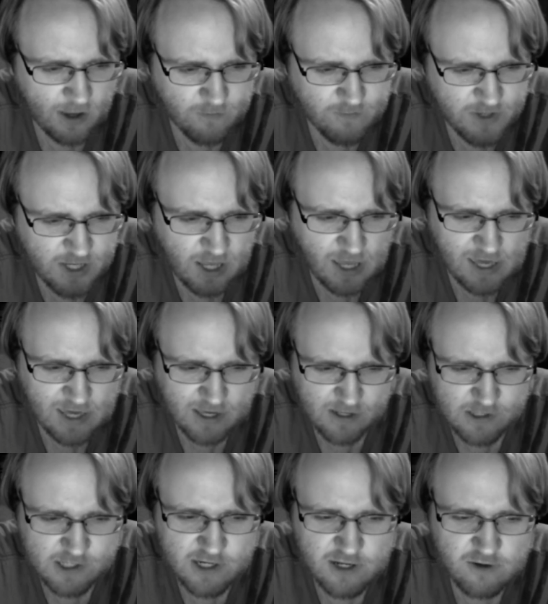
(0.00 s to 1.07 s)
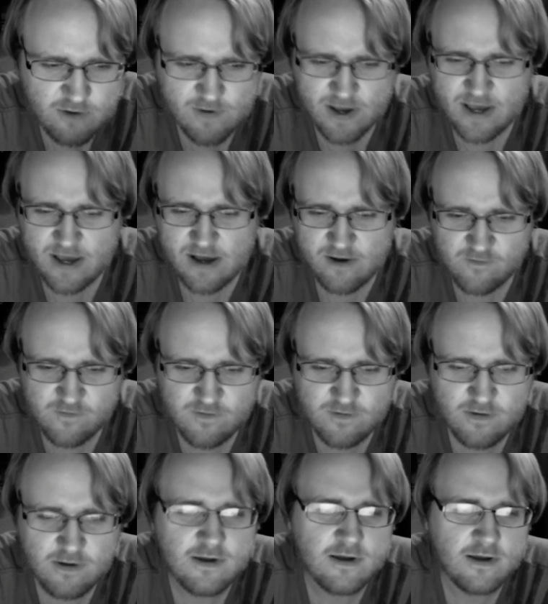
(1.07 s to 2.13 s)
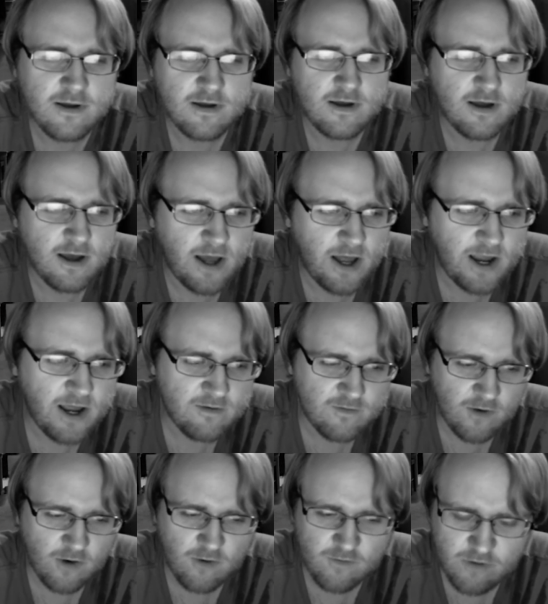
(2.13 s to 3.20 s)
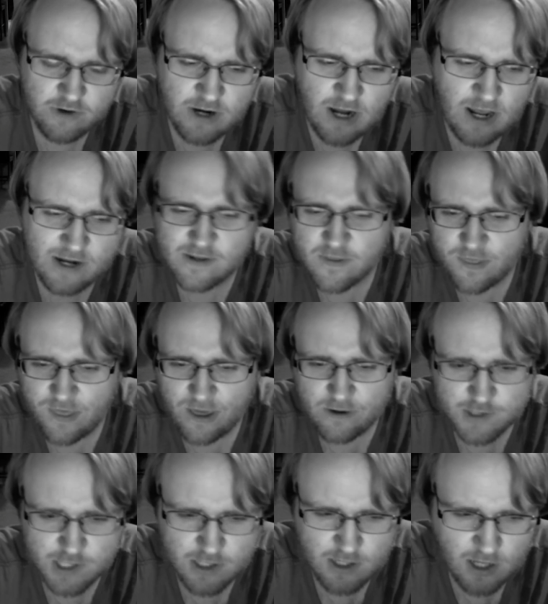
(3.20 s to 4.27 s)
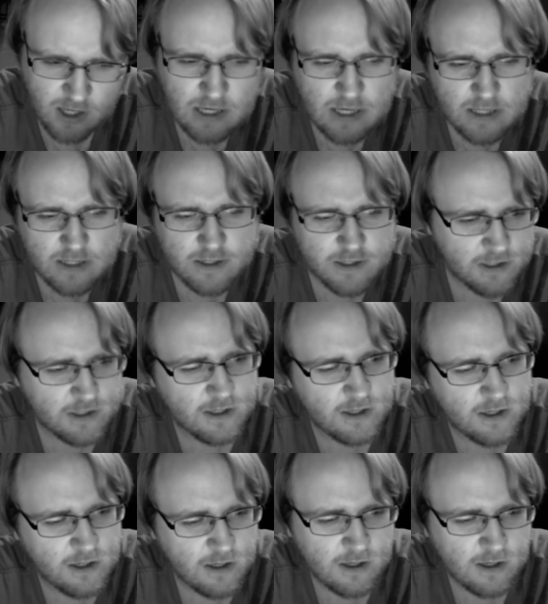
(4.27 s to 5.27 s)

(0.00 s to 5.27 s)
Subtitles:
How many AIDS do you have? I have over 9,000 AIDS.